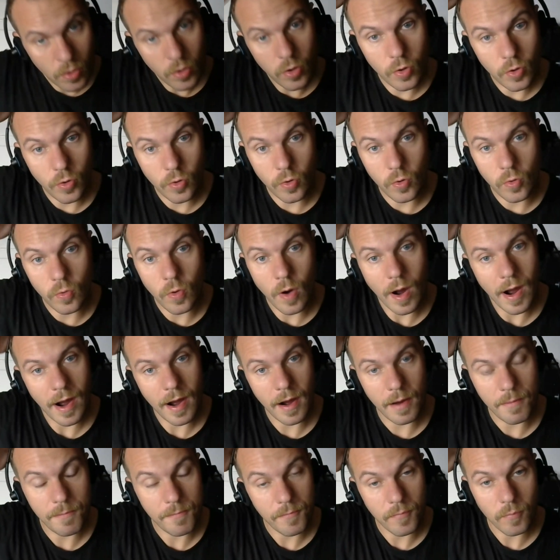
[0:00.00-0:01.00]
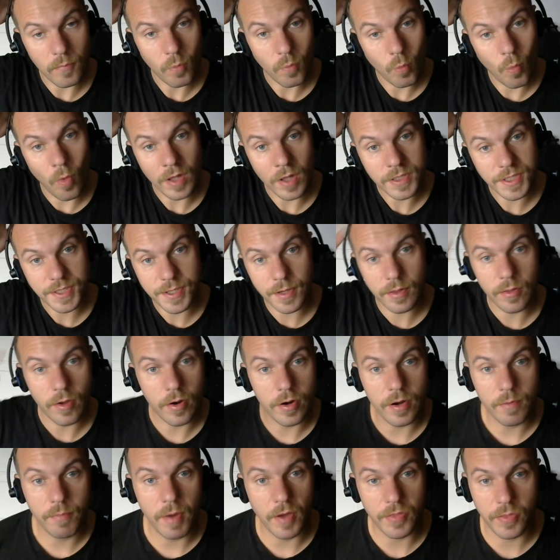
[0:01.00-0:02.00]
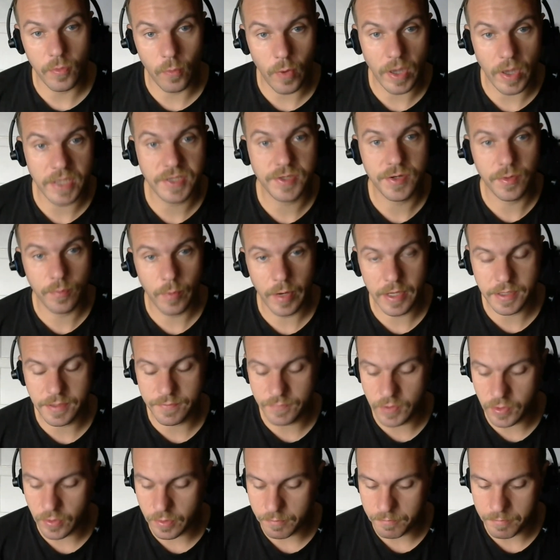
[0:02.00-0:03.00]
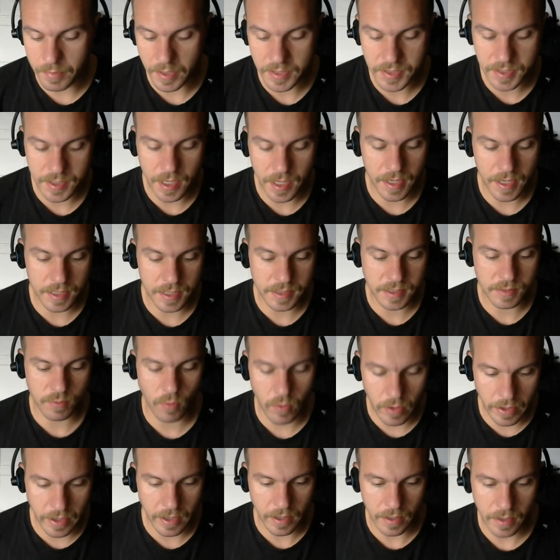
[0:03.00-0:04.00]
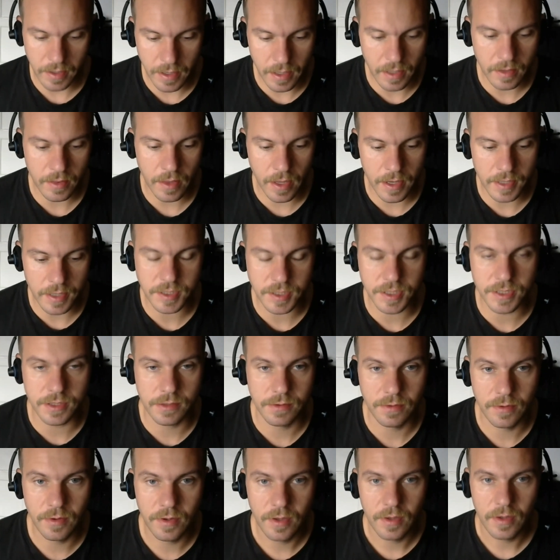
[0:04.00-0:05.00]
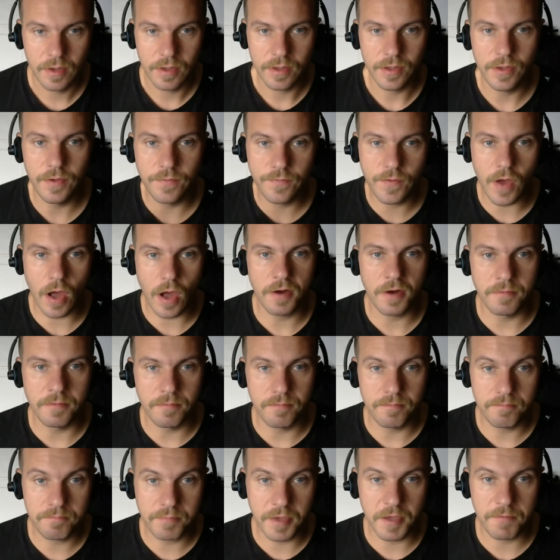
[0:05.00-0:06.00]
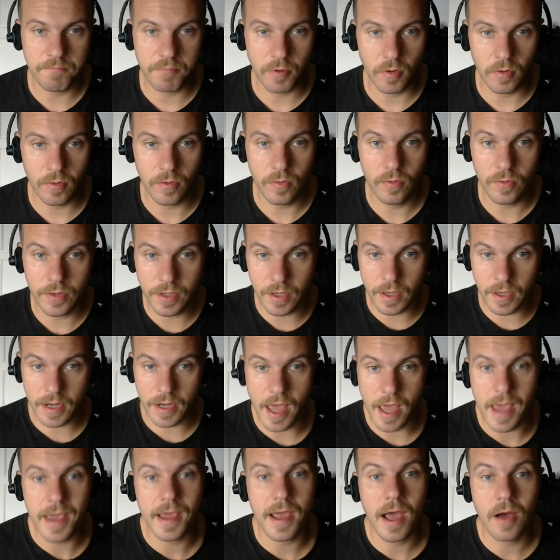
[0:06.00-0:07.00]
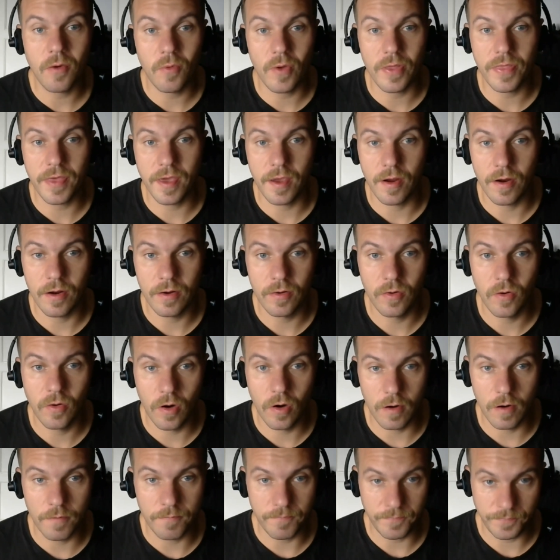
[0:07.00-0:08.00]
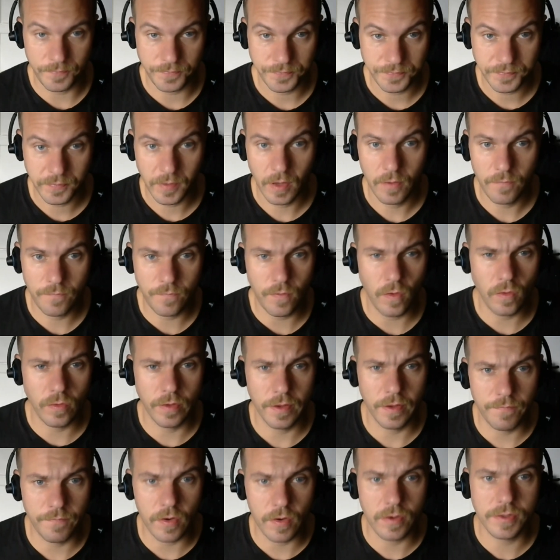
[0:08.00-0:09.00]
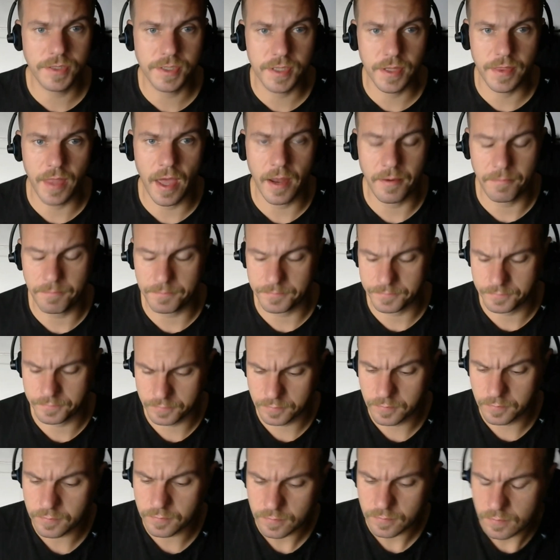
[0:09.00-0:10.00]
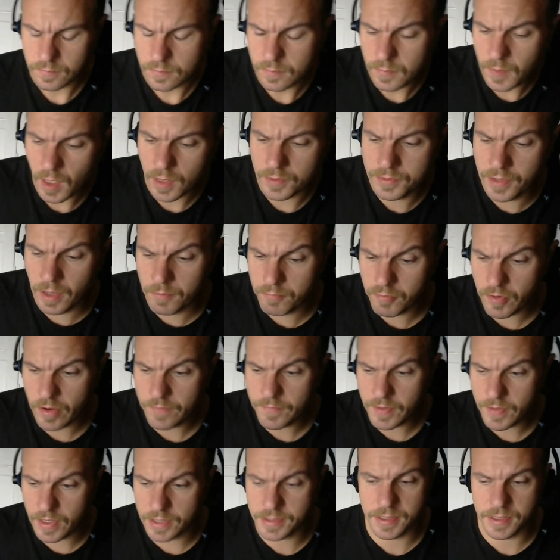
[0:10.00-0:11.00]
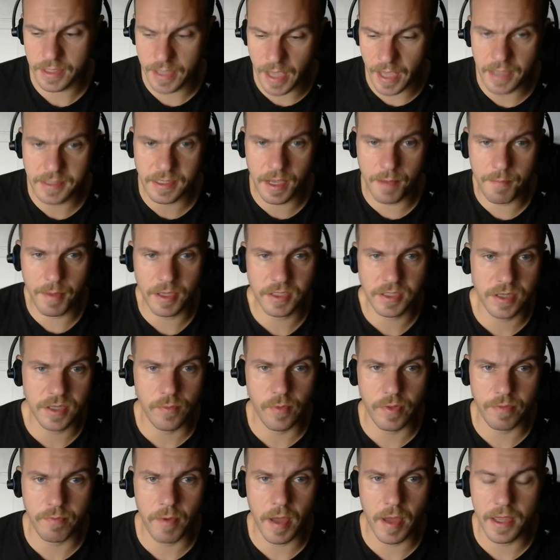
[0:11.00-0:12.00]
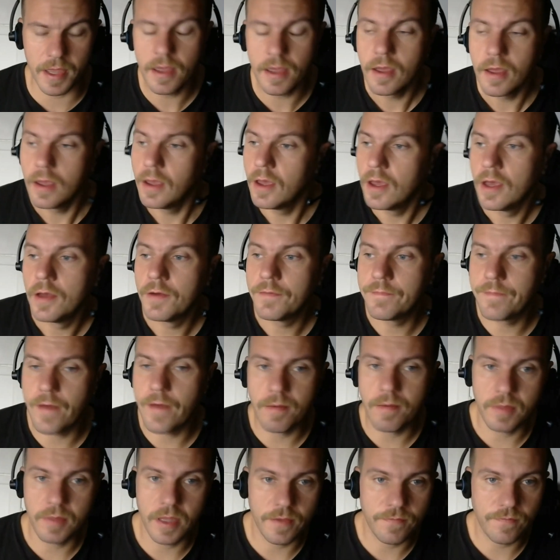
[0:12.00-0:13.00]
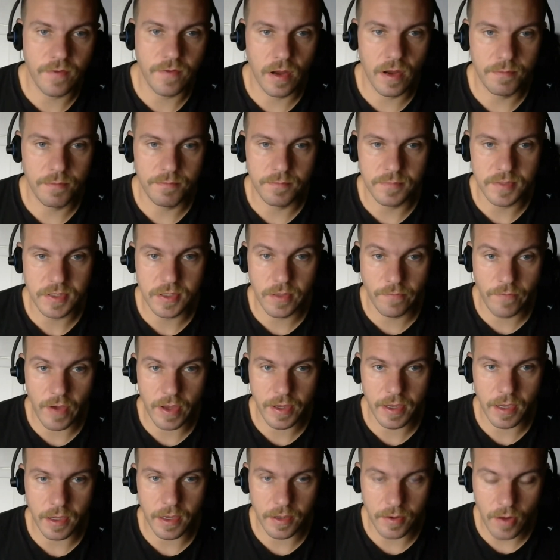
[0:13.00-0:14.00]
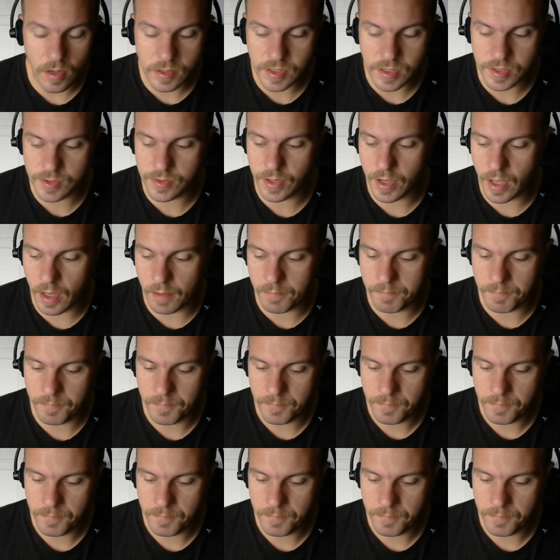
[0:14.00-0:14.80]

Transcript: who wants to learn about the Western ways of doing business, working in English, you've got people who you can hang out with here who are fully versed in that. Now, previously, as I mentioned with my family from Slovakia and Austria,